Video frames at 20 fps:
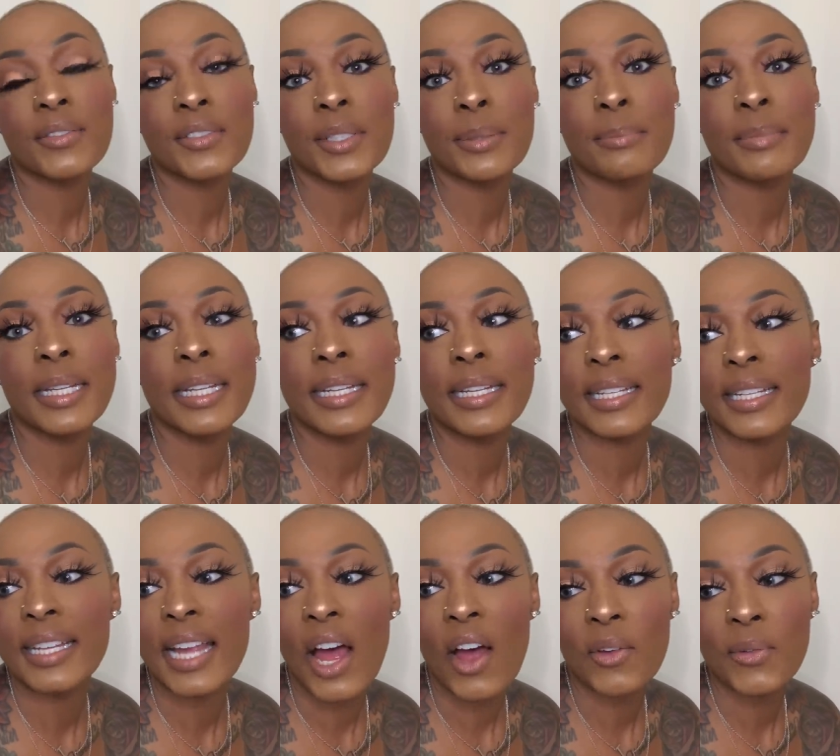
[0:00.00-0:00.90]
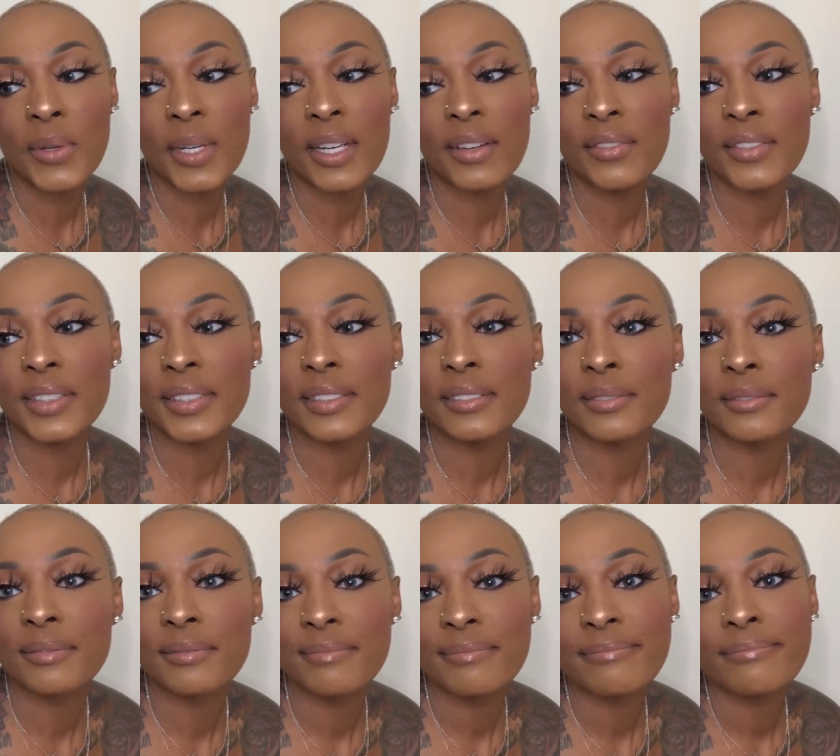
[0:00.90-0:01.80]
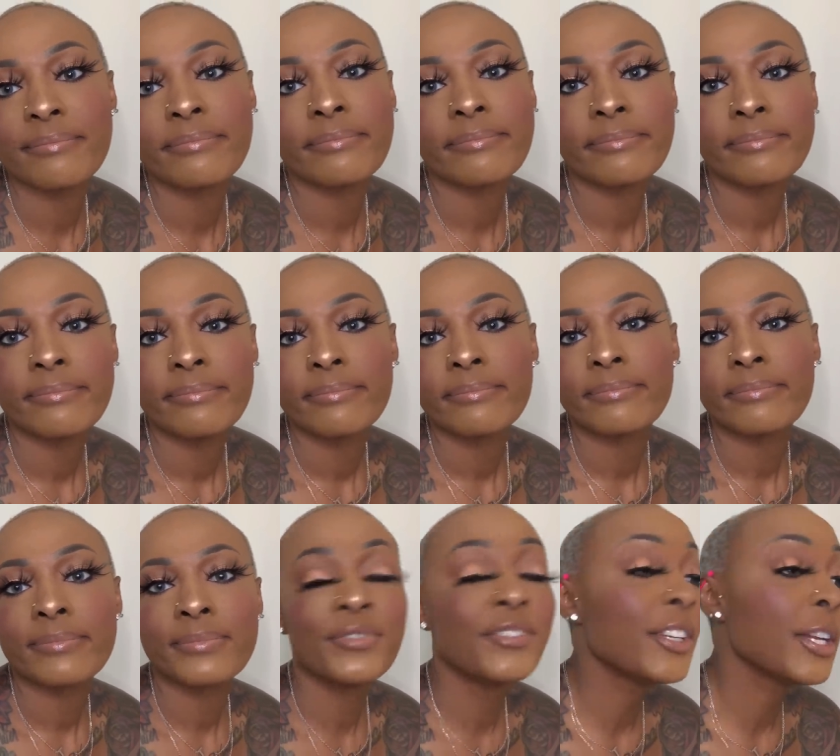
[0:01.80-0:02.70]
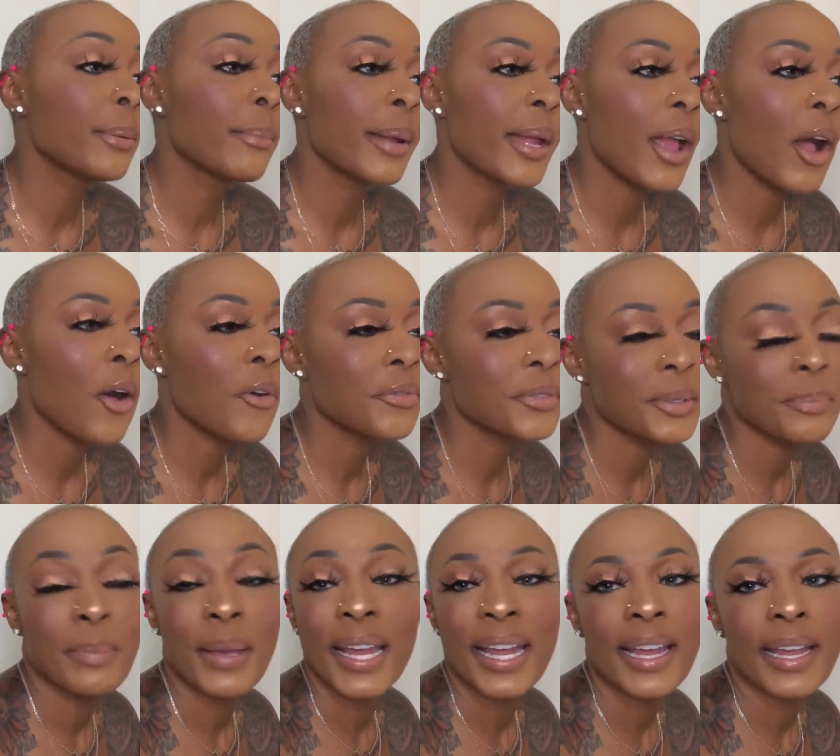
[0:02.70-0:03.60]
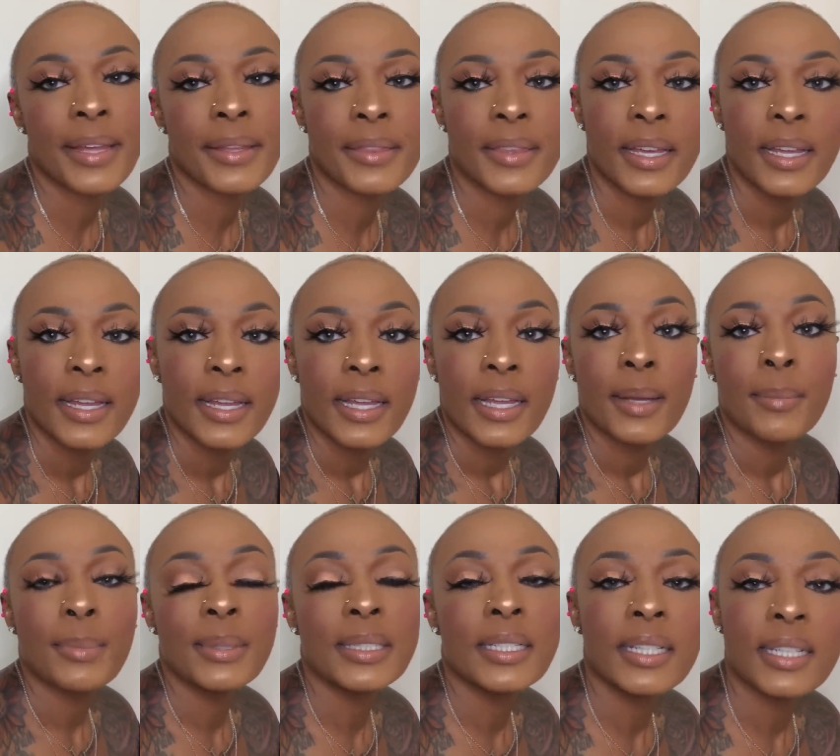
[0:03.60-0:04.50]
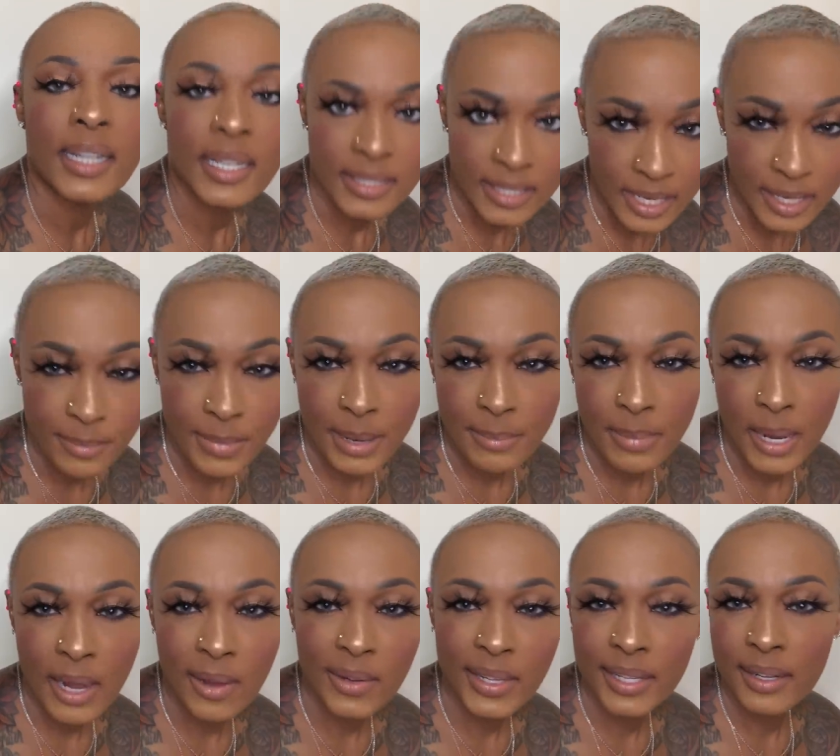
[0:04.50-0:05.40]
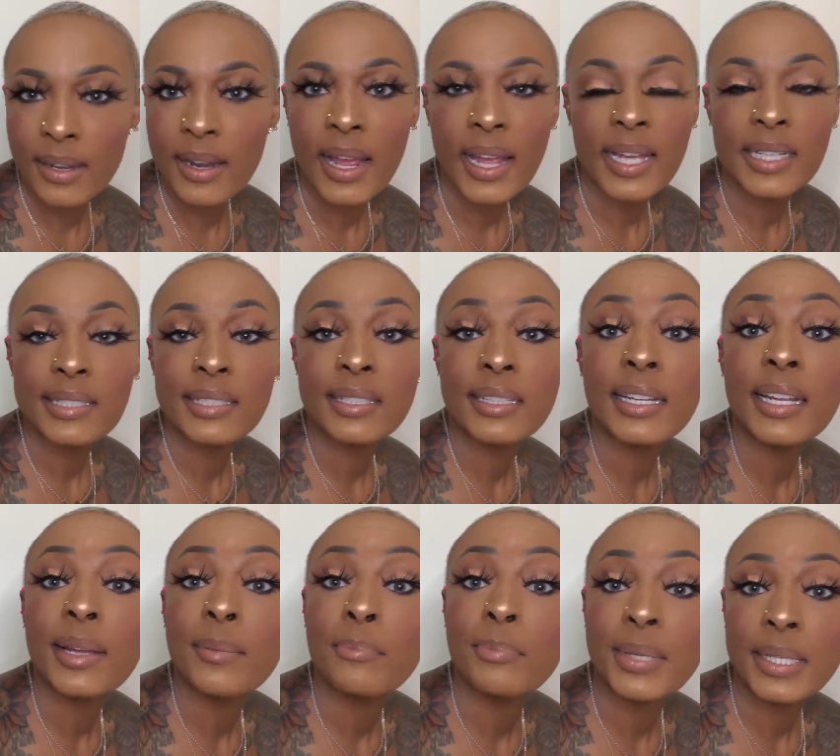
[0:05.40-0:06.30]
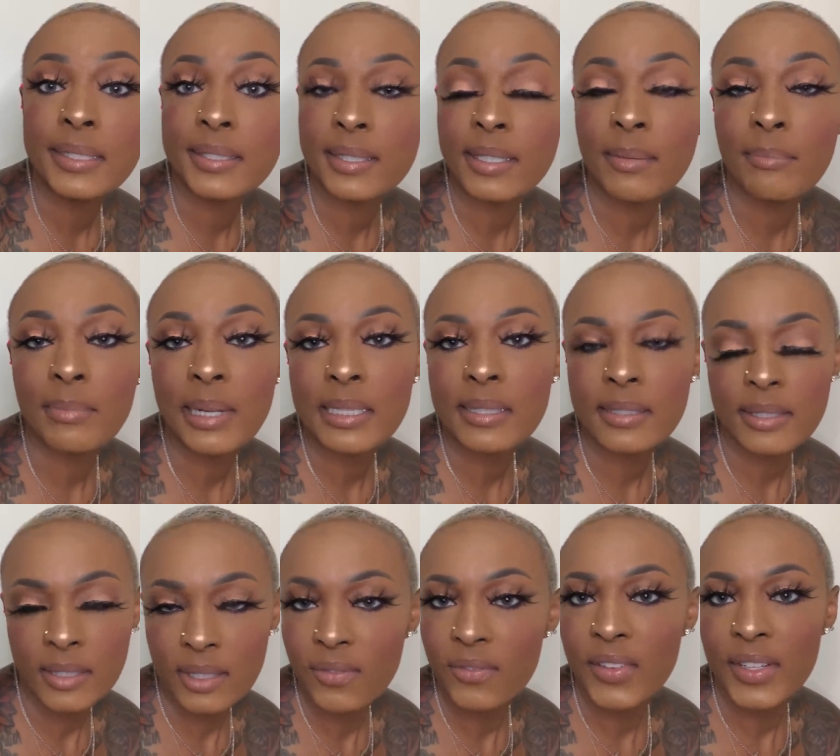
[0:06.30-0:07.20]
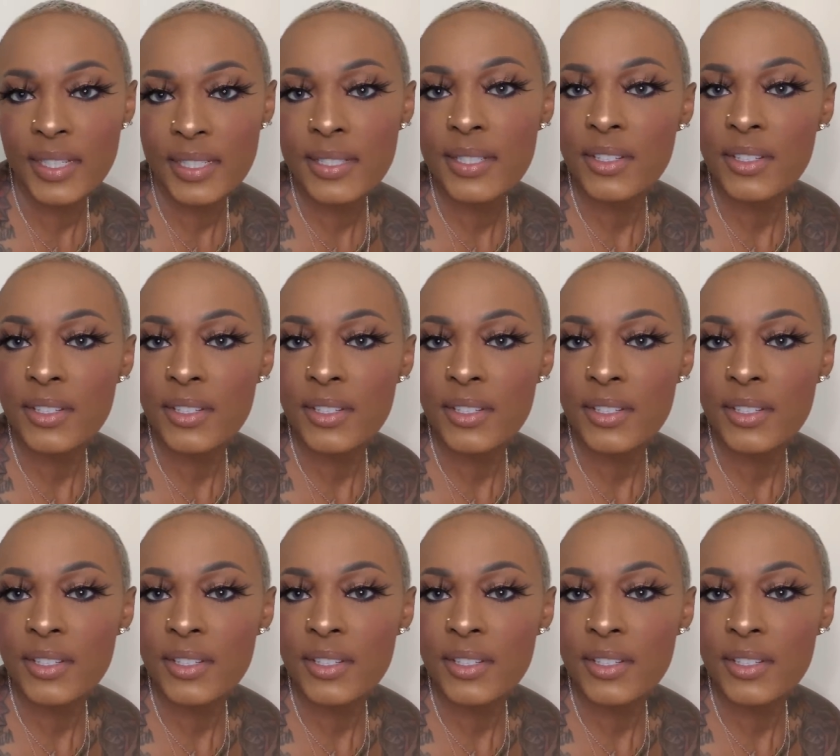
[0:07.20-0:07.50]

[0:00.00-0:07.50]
to me, y'all never veer me off the path, but then I take my bald-headed ass in there and pick something myself and it's a